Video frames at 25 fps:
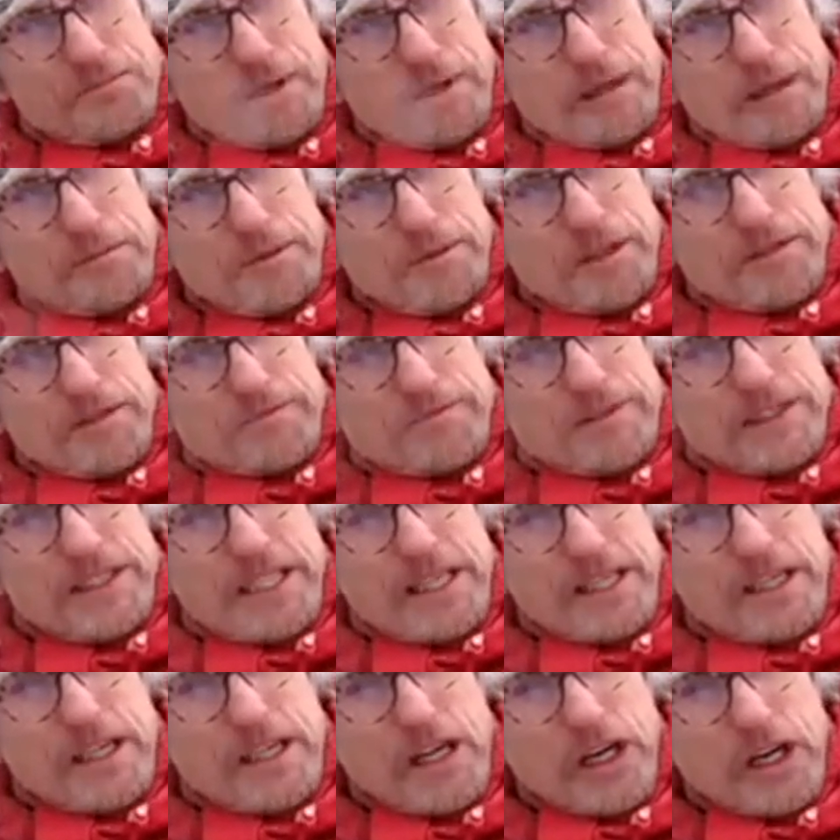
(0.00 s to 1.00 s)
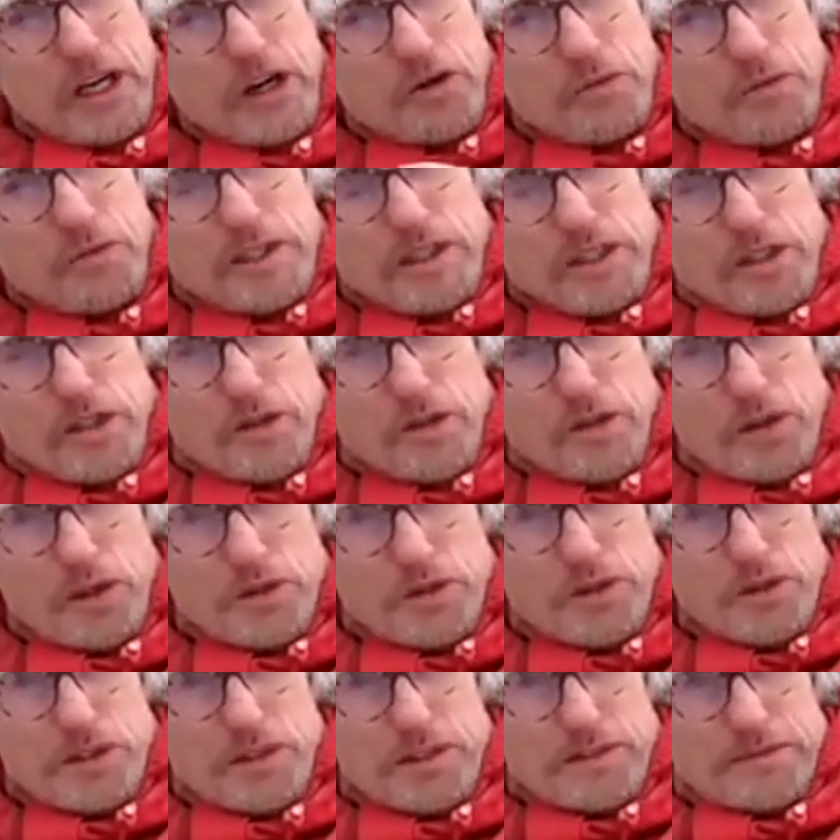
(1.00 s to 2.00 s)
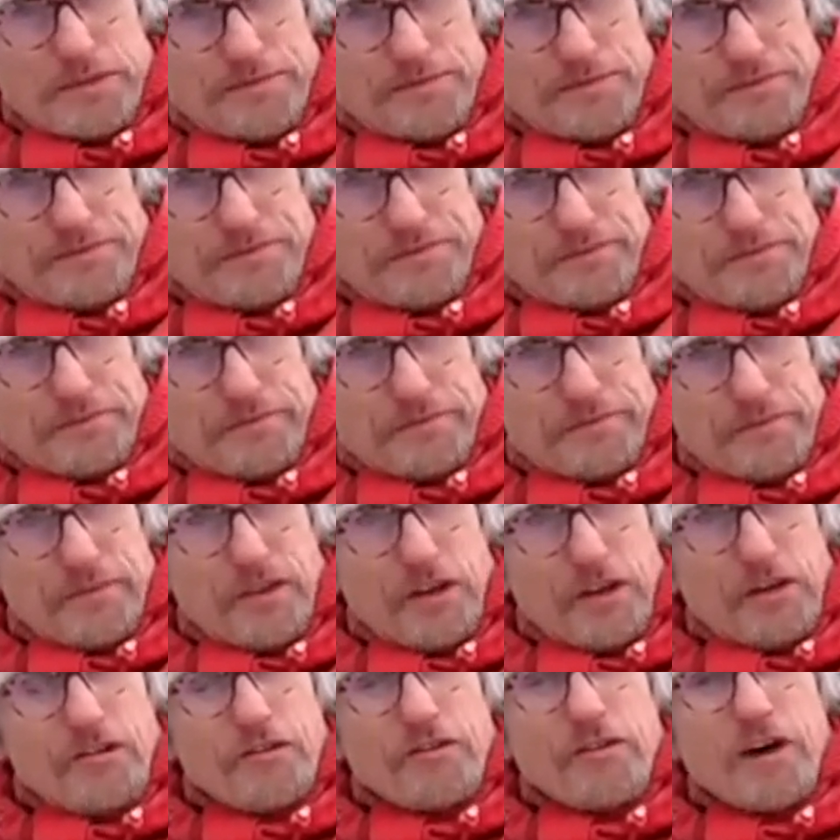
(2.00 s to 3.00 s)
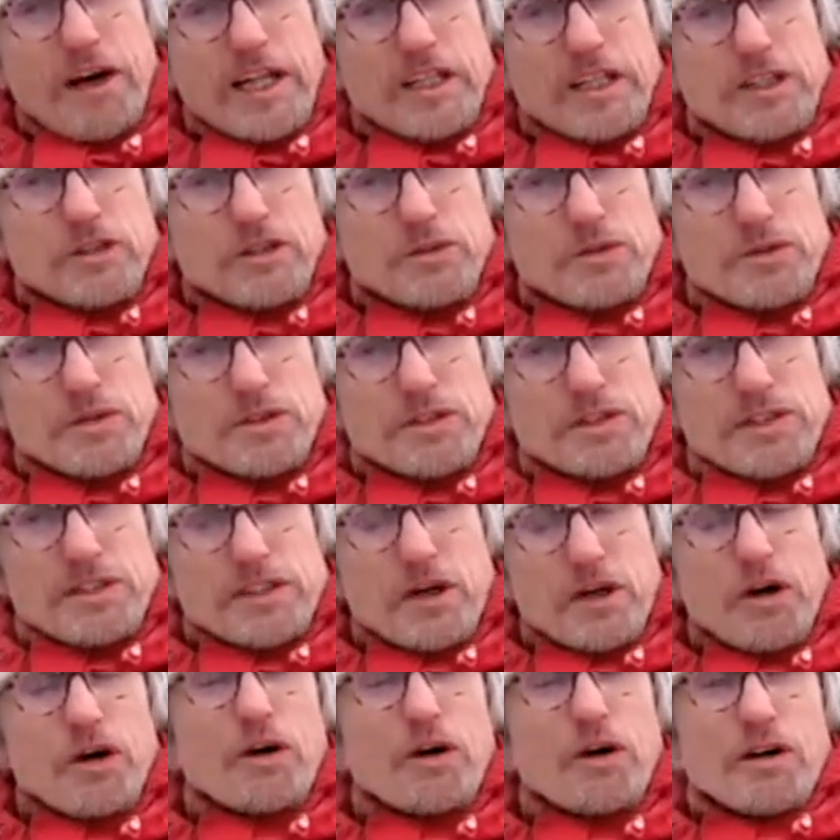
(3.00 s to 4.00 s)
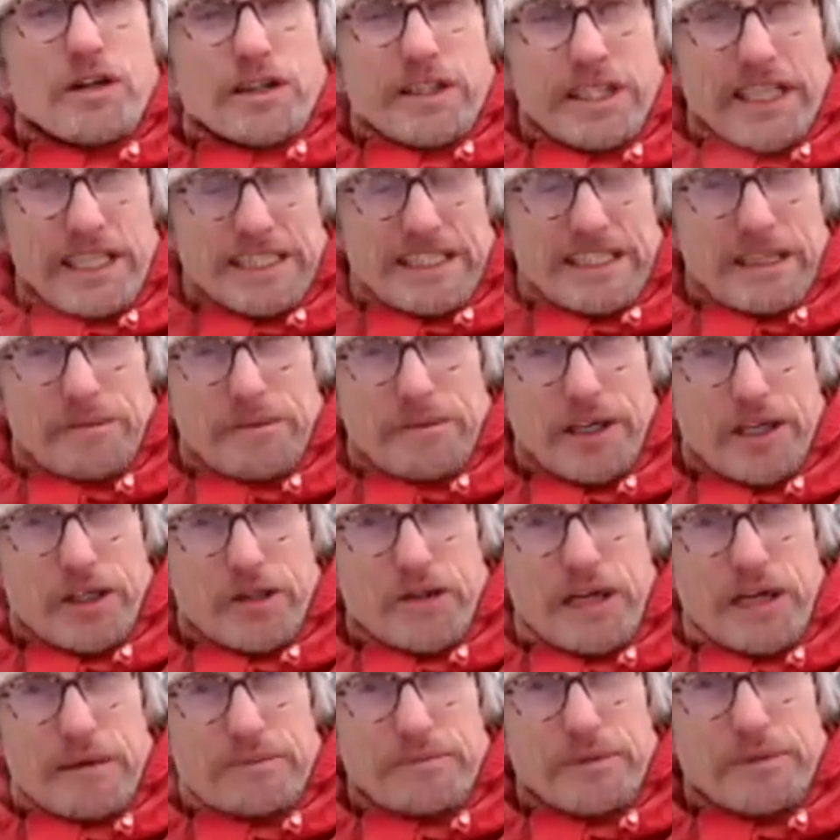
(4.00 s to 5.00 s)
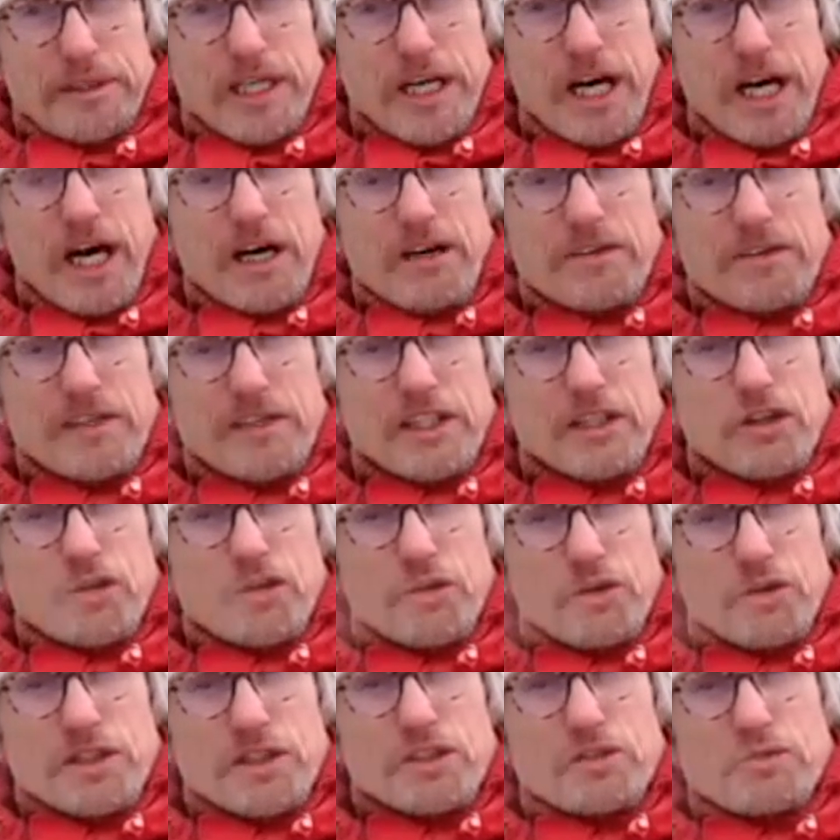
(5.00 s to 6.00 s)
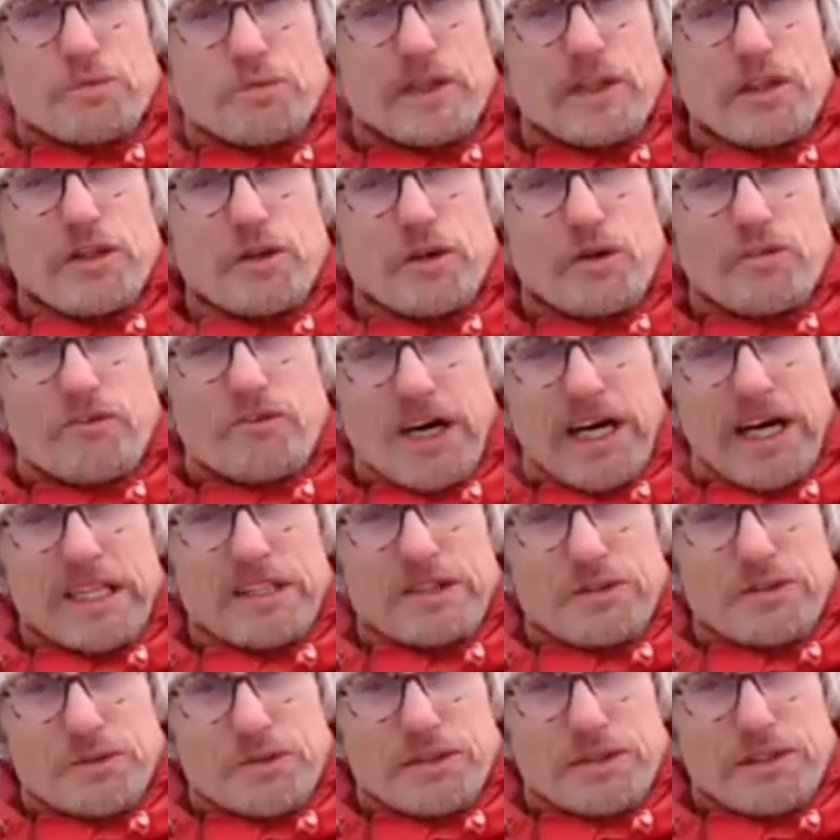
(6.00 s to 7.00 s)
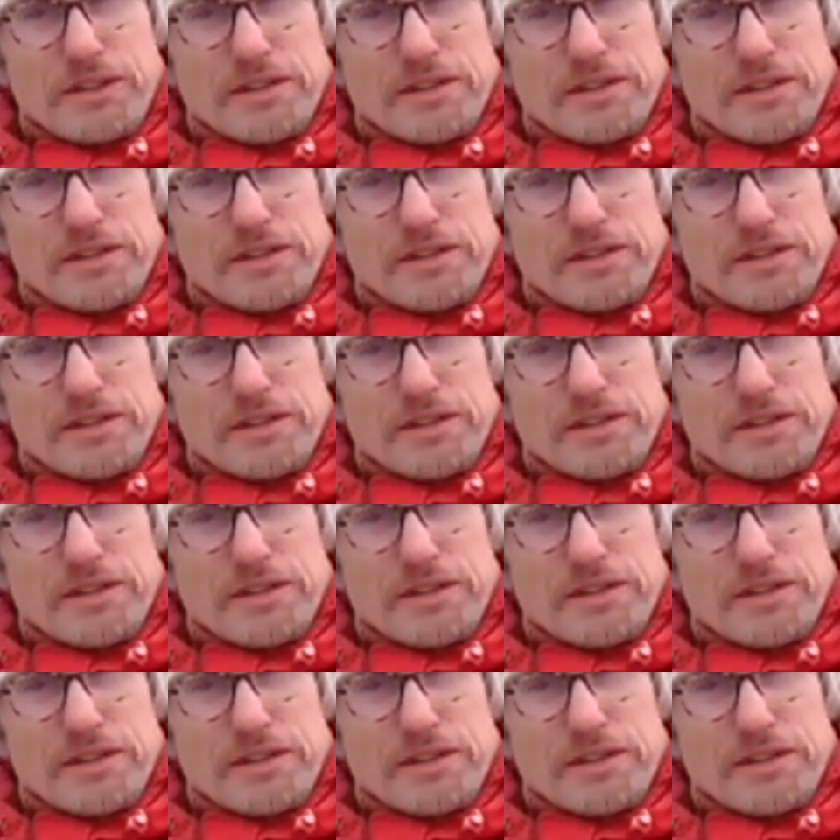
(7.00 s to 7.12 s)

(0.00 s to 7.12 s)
paper, think which of those values or things that make you happy are in accordance with your values.